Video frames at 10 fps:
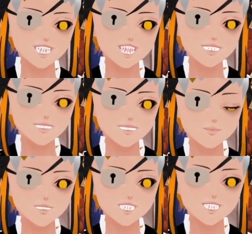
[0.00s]
out
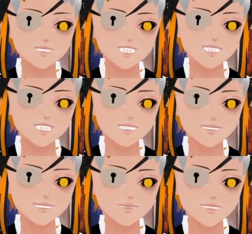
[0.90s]
before I even get the
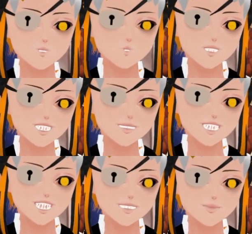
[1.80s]
chance to with Death
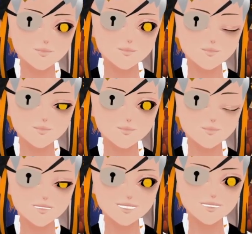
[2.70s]
Knight. Ooh,
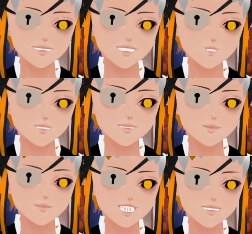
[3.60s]

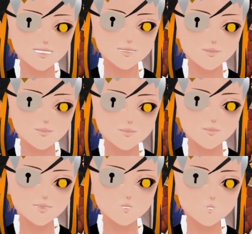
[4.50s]
Talion doesn't
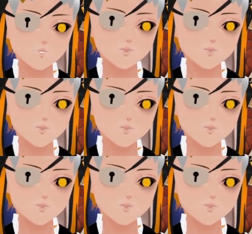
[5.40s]
do